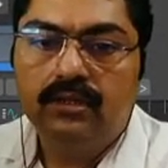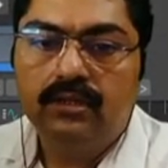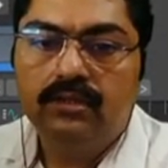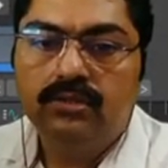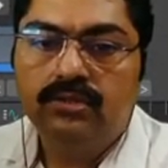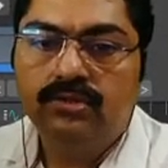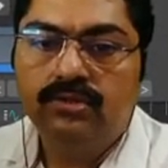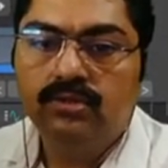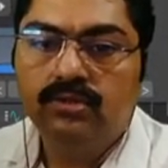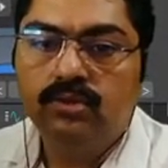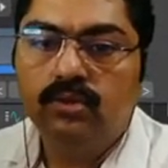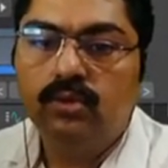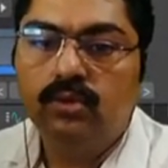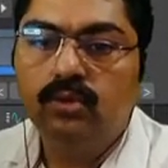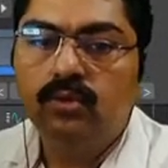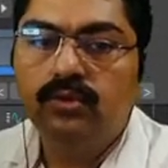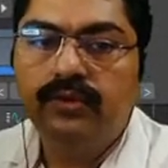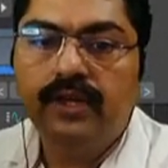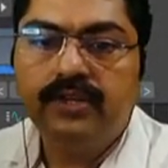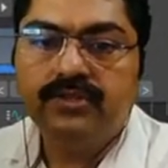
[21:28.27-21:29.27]
So
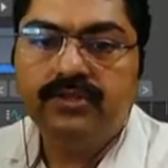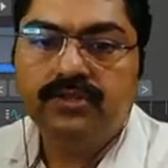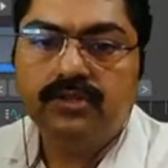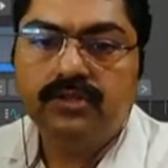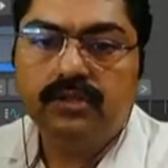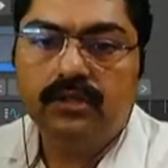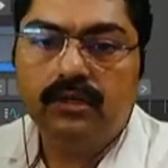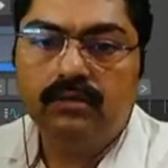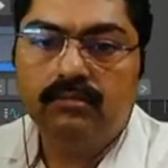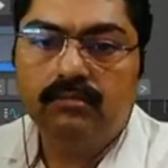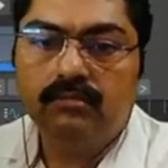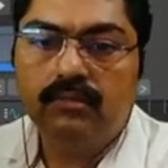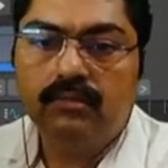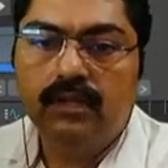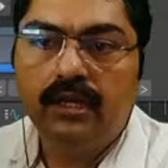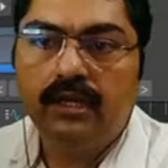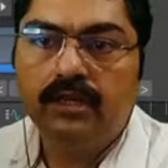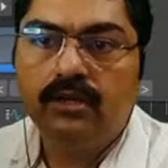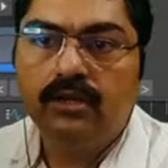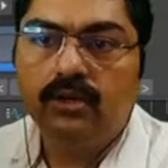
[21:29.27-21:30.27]
next come
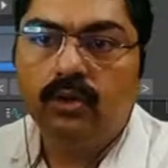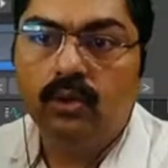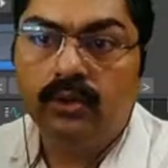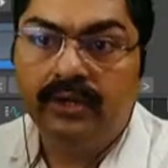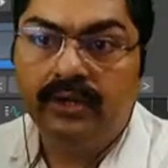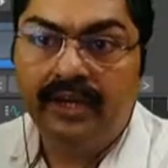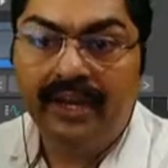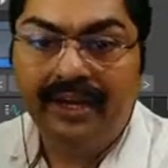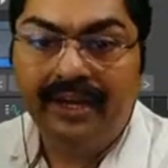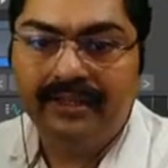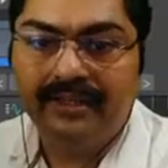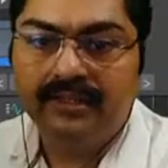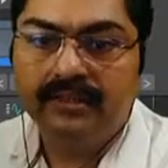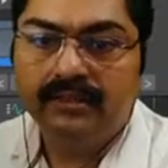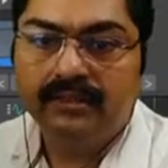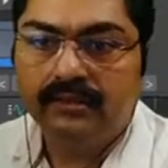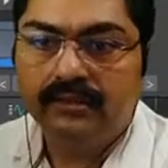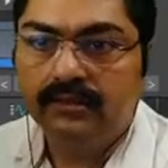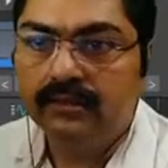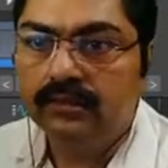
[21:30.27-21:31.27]
like rotate.
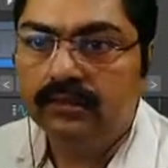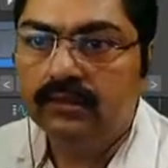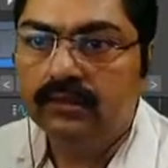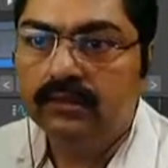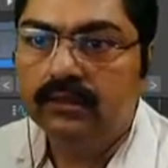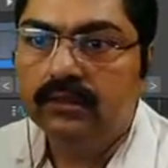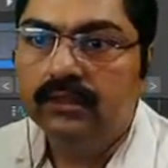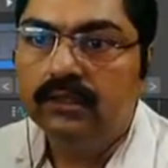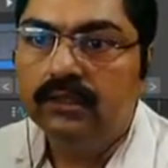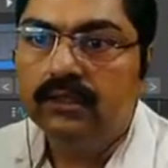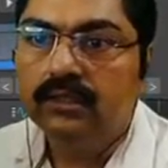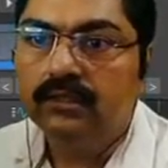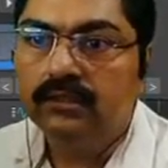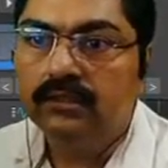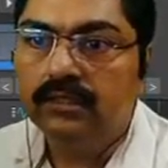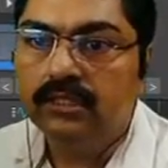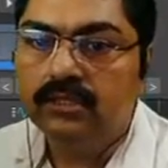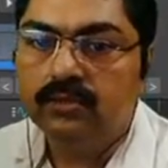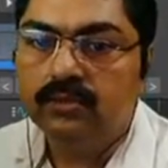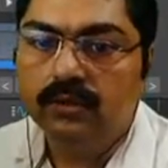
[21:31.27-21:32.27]

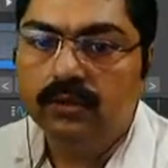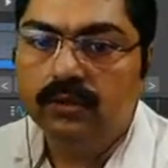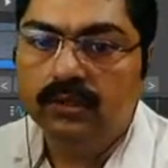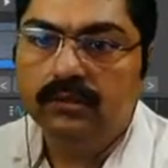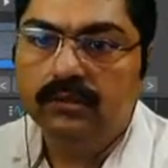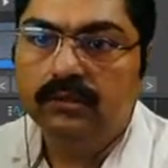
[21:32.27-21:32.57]
This one,